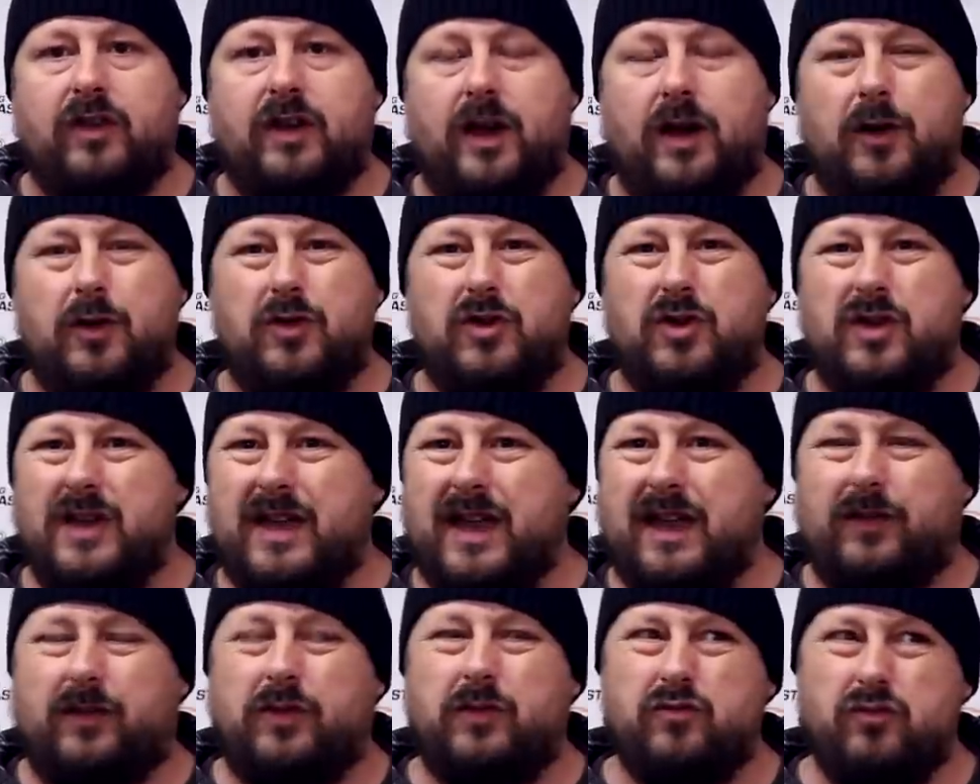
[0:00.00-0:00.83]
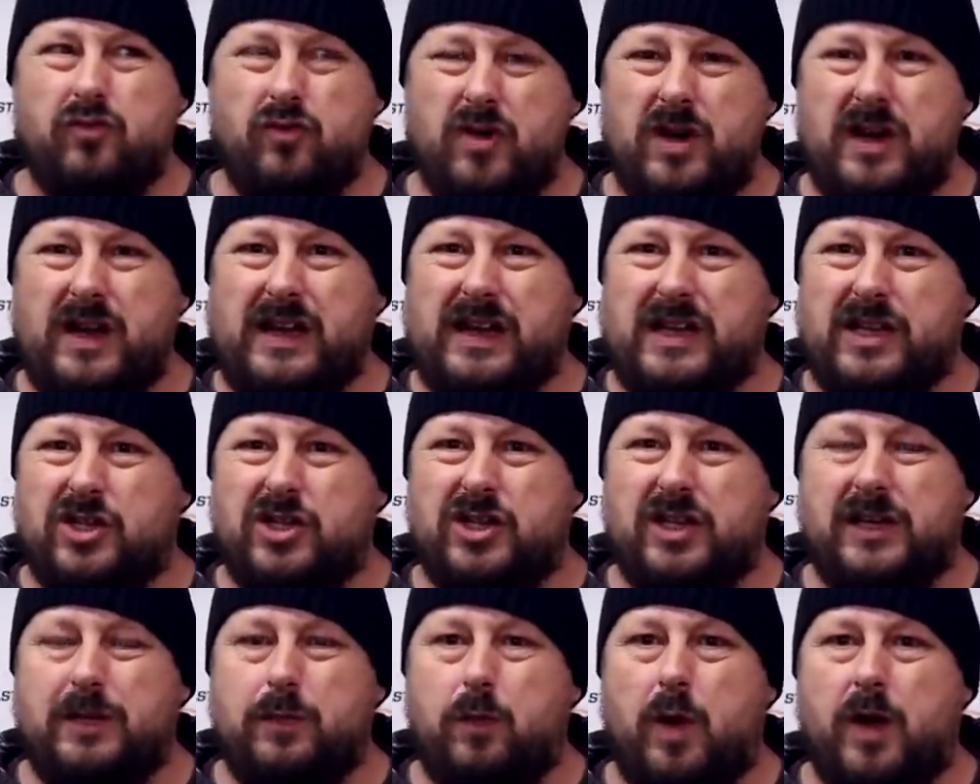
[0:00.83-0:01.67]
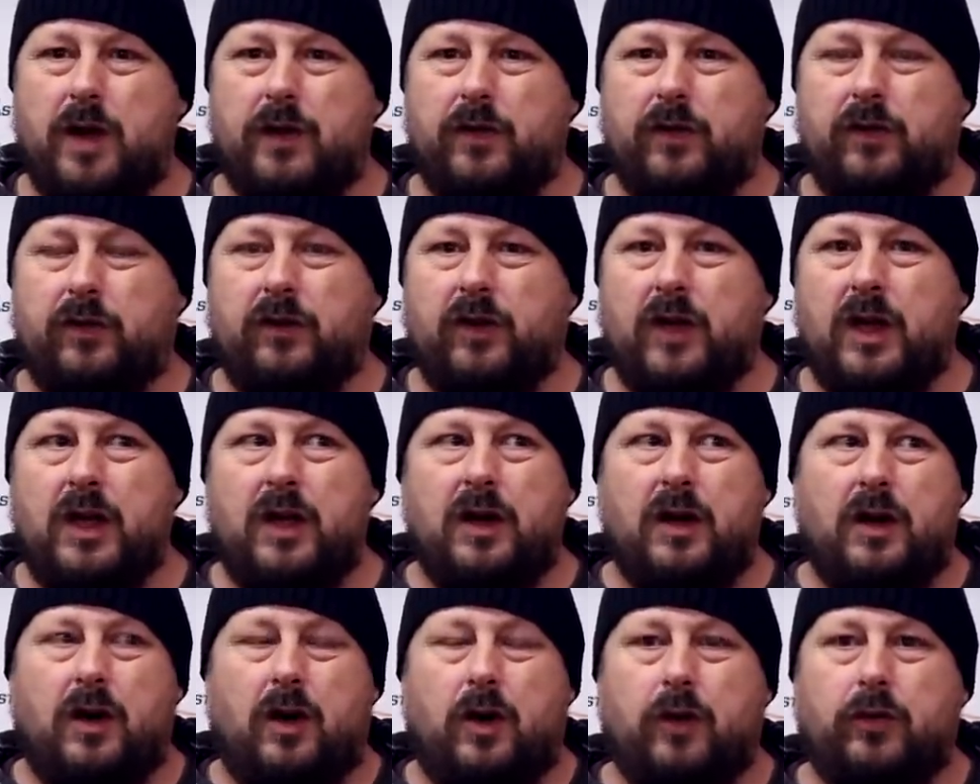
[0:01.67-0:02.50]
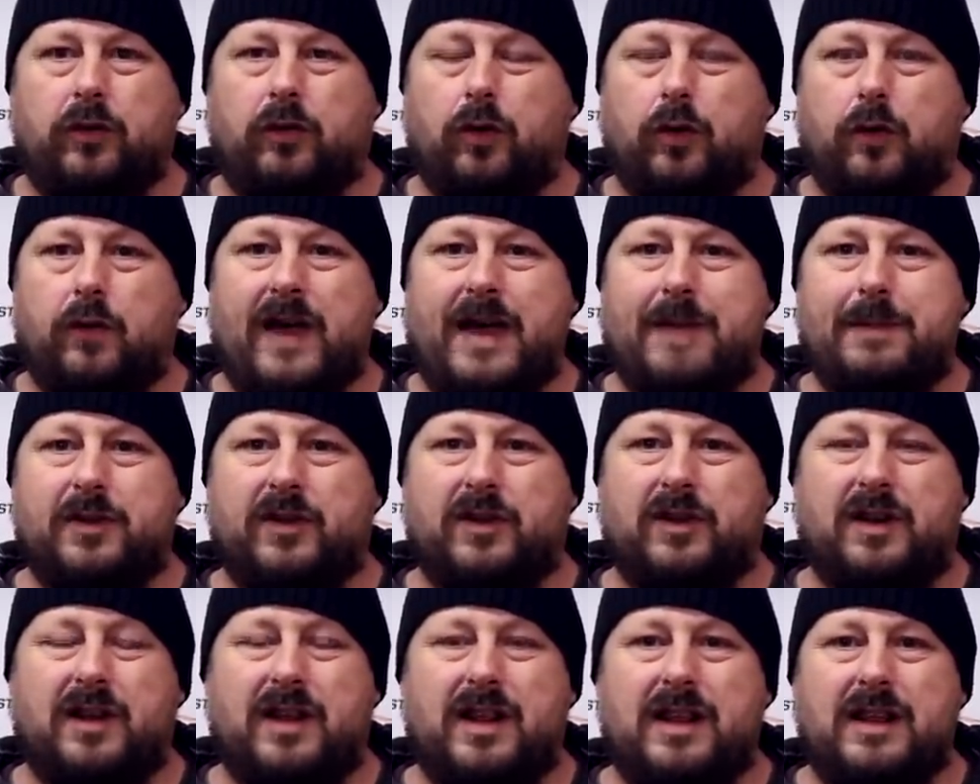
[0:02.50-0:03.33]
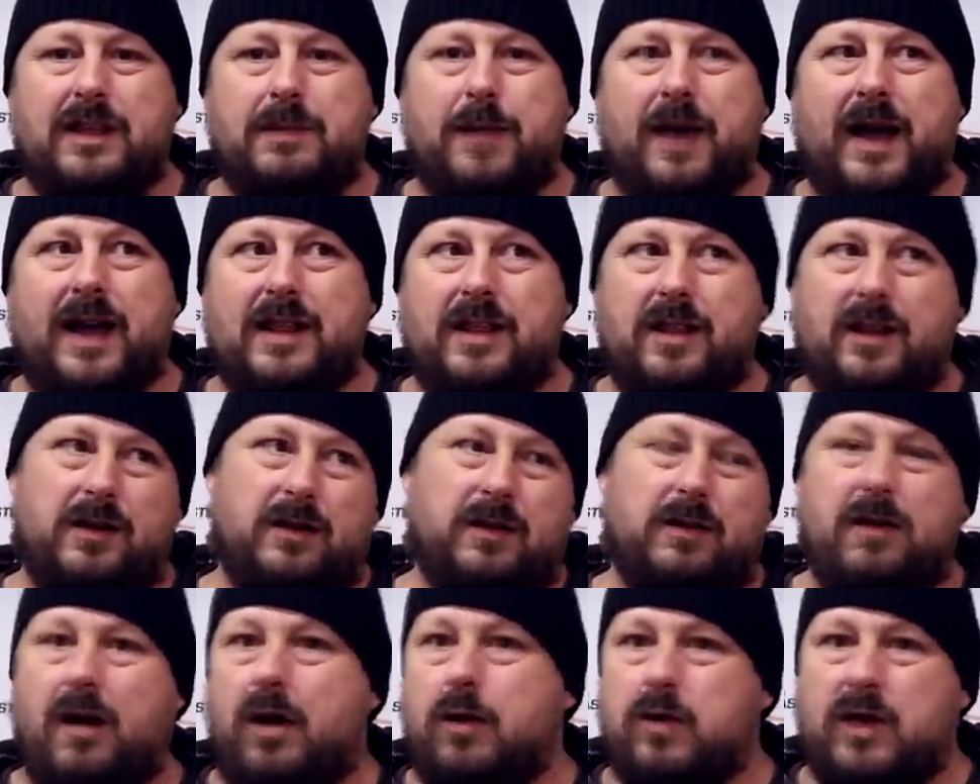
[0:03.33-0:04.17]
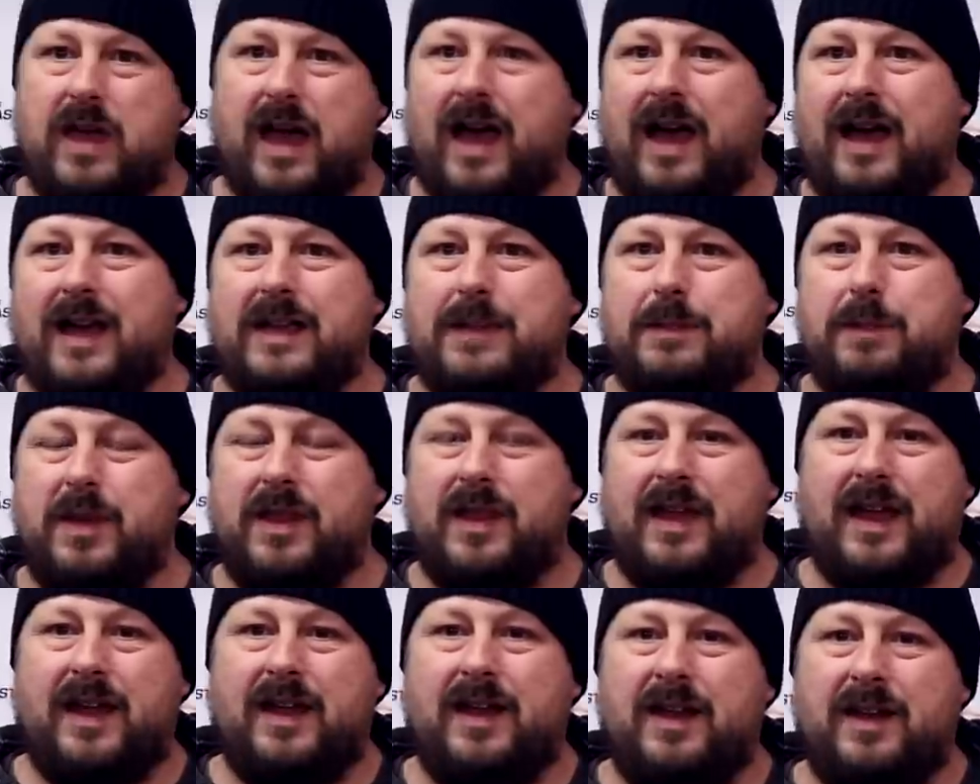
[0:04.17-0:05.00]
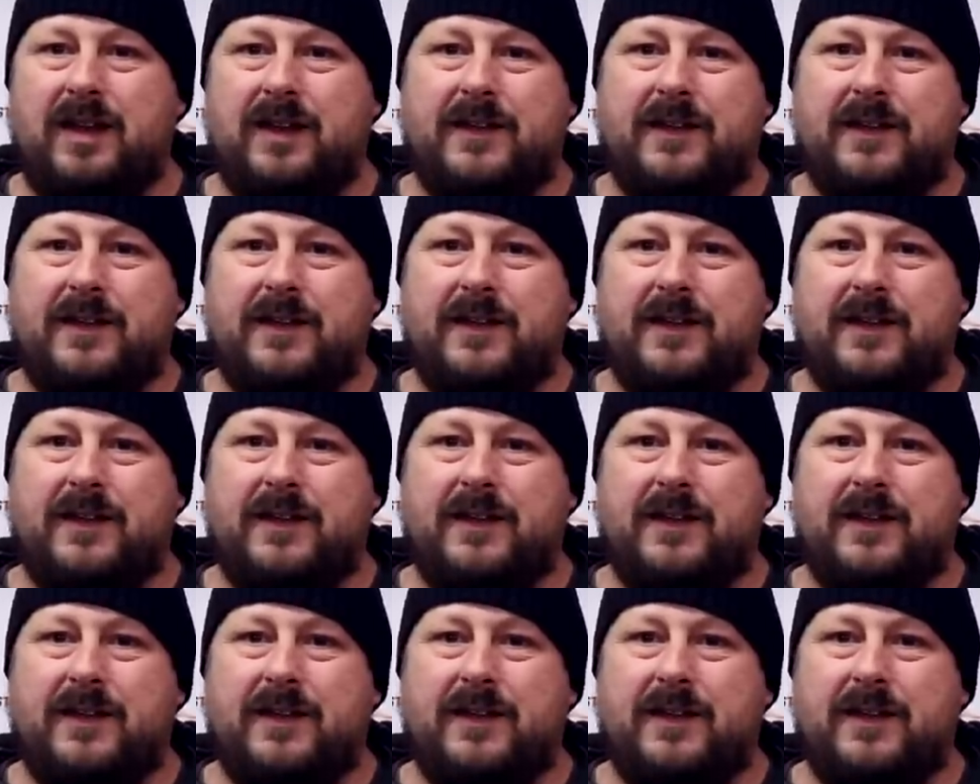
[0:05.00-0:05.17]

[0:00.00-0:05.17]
You know, you can get some really cheap ones on sort of Amazon and eBay that are okay, but they're,